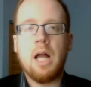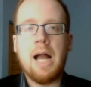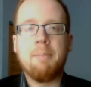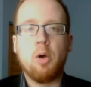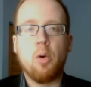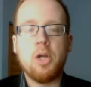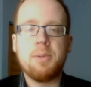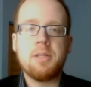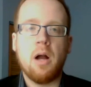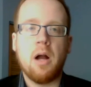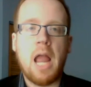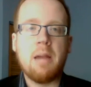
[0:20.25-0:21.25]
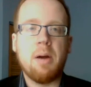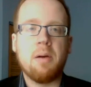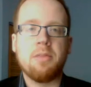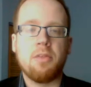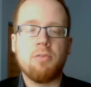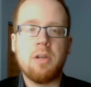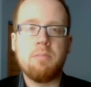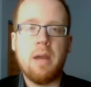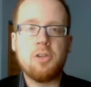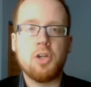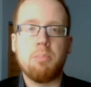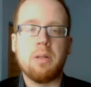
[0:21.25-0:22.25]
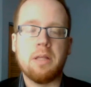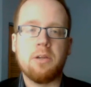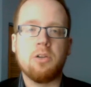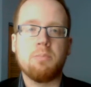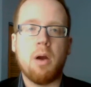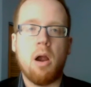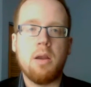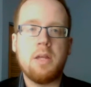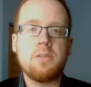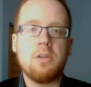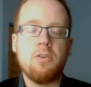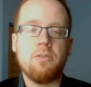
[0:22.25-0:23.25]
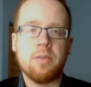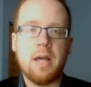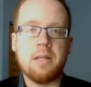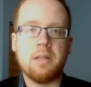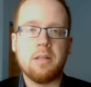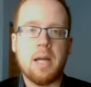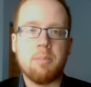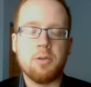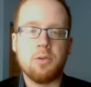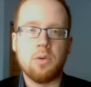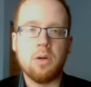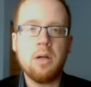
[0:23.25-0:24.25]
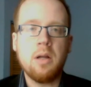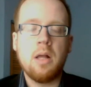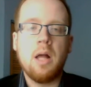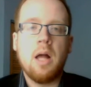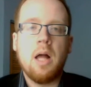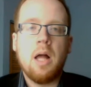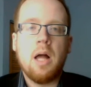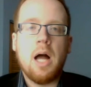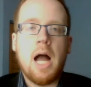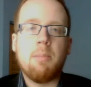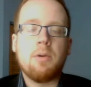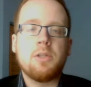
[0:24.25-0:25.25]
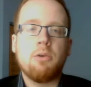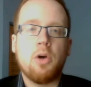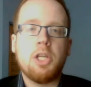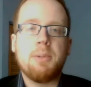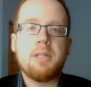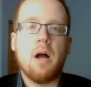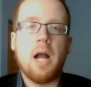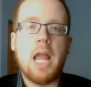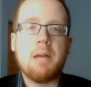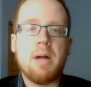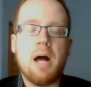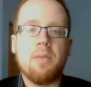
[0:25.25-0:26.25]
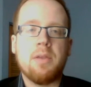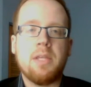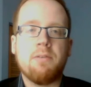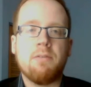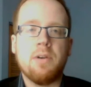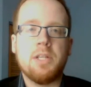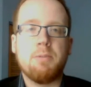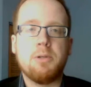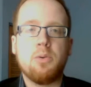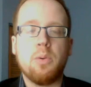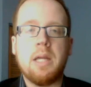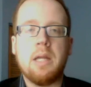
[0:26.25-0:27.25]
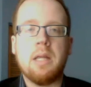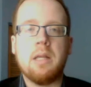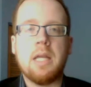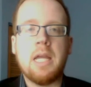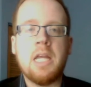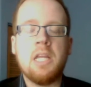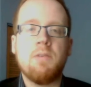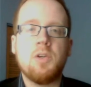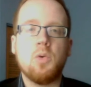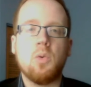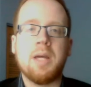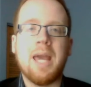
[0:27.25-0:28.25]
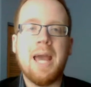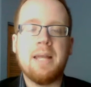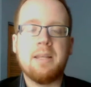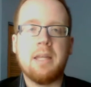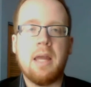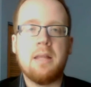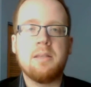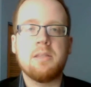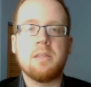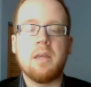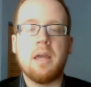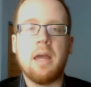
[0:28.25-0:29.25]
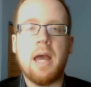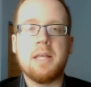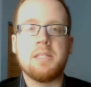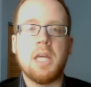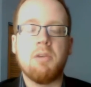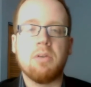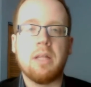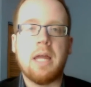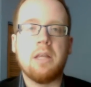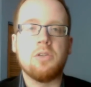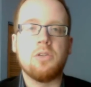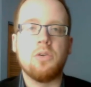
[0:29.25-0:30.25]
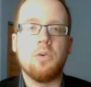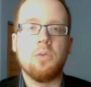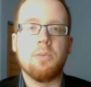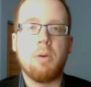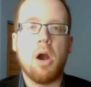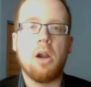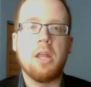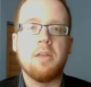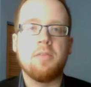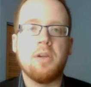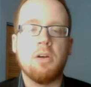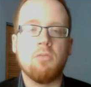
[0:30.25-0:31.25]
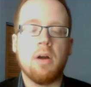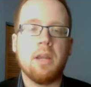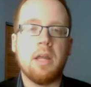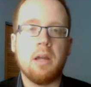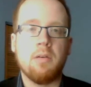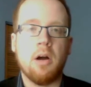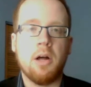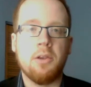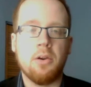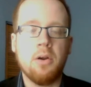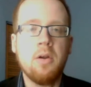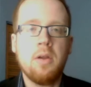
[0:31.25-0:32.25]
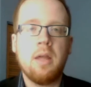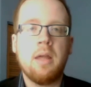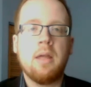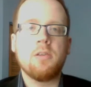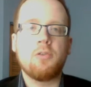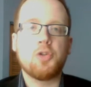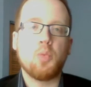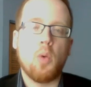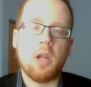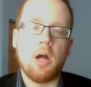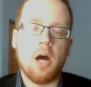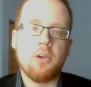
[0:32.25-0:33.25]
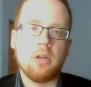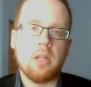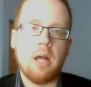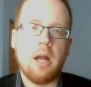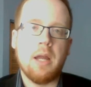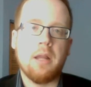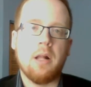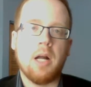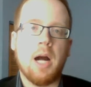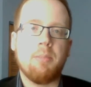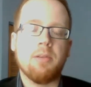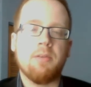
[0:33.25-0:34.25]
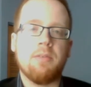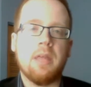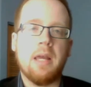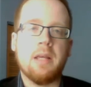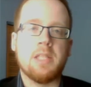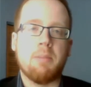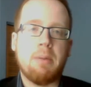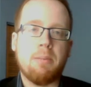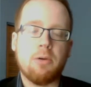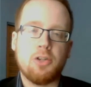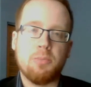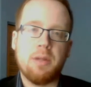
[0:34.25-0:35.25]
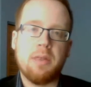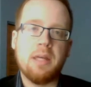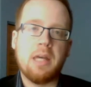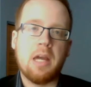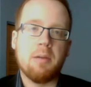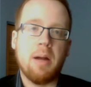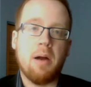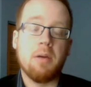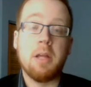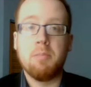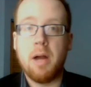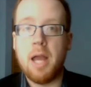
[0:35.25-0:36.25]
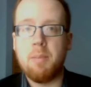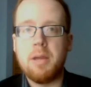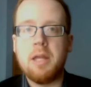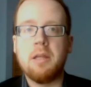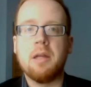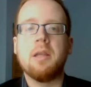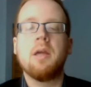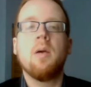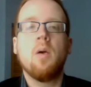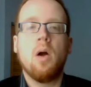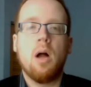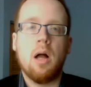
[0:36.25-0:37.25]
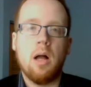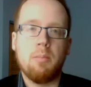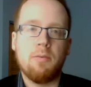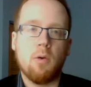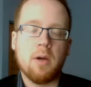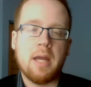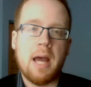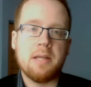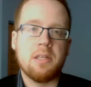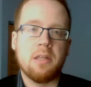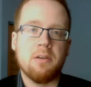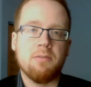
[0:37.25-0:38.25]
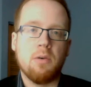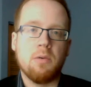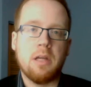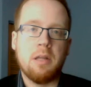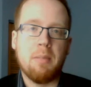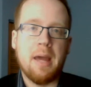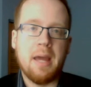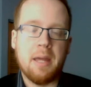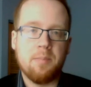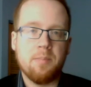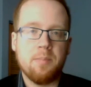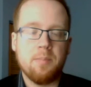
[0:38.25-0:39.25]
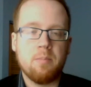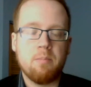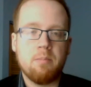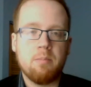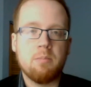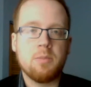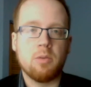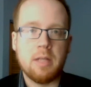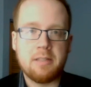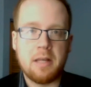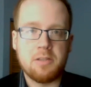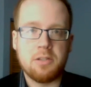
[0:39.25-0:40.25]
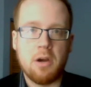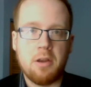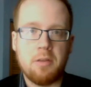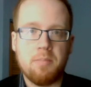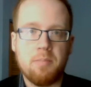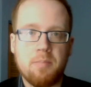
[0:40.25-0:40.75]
I'm going to be talking about the three major political parties in Newfoundland and Labrador. I'm also going to be talking about the difference between individual candidates as they relate to the party that they're running under. I also just want to underline a couple of things that people should be thinking about, in my opinion, before casting their vote in May. So let's get started.